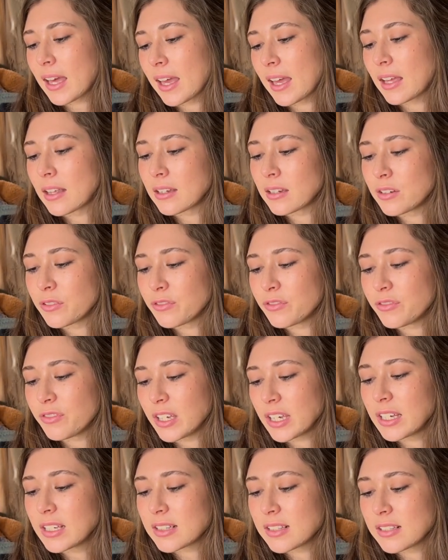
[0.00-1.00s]
and
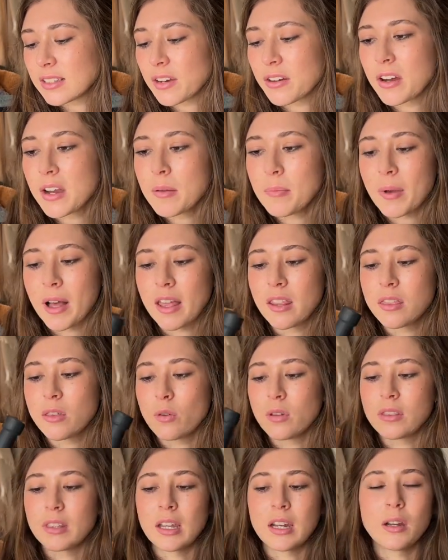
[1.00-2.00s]
fig syrup. I
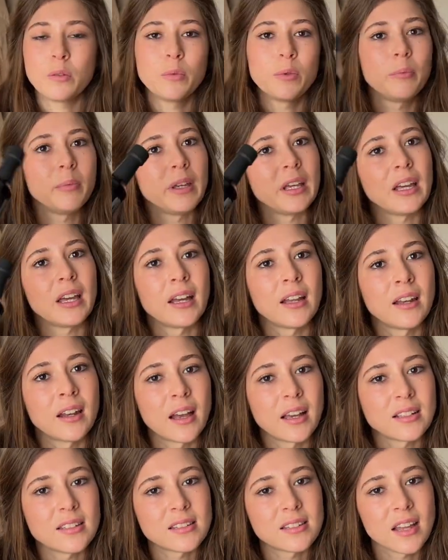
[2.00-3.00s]
thought that it would be a
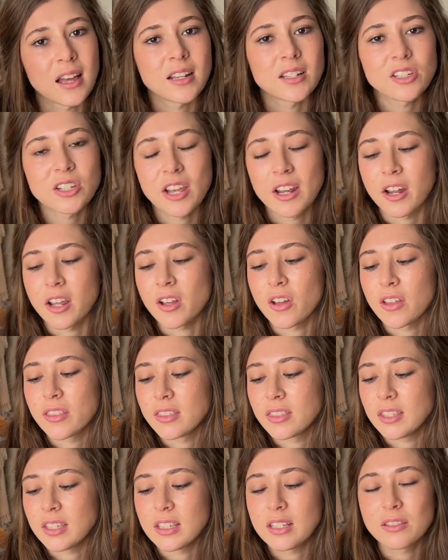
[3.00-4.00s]
nice touch and I
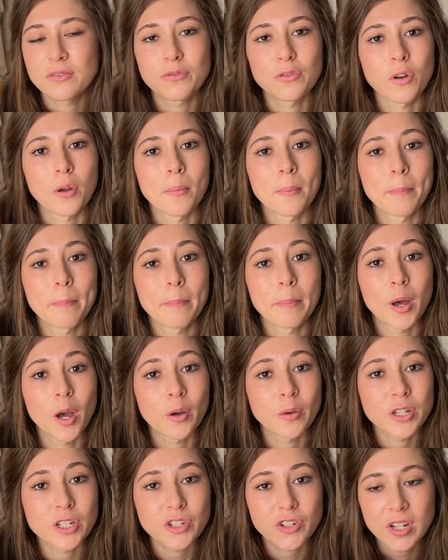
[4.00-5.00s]
got these from
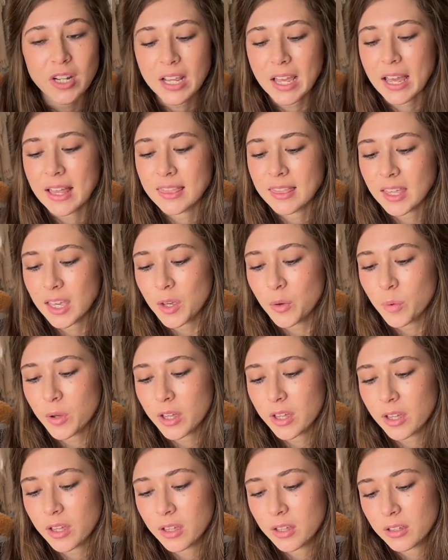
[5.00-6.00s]
Poetry and they
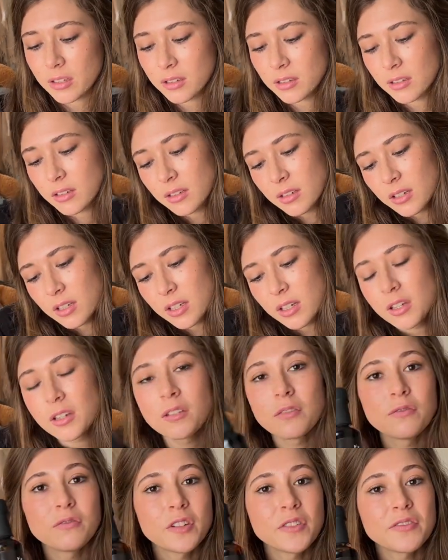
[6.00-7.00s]
were
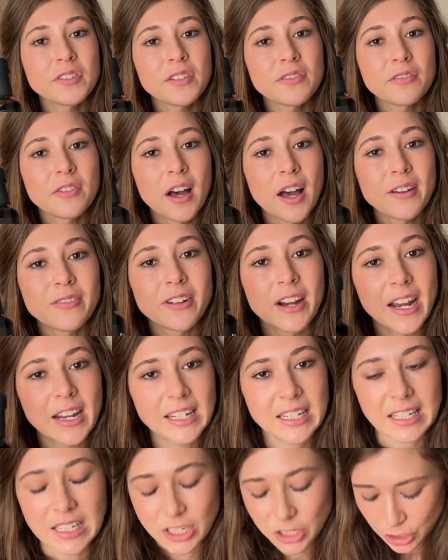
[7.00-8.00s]
55 rand
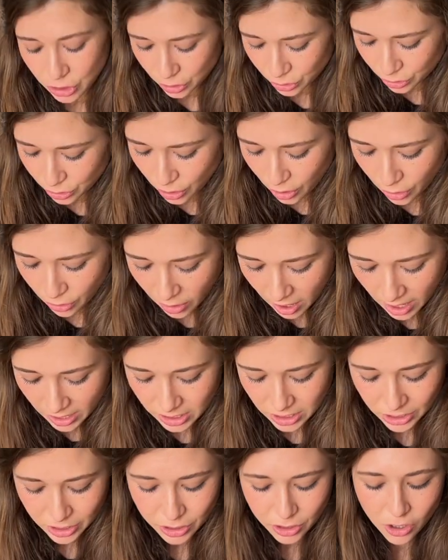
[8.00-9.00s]
each. So I
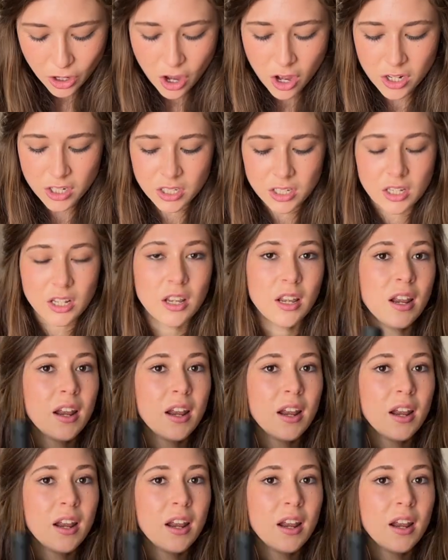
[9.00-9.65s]
just got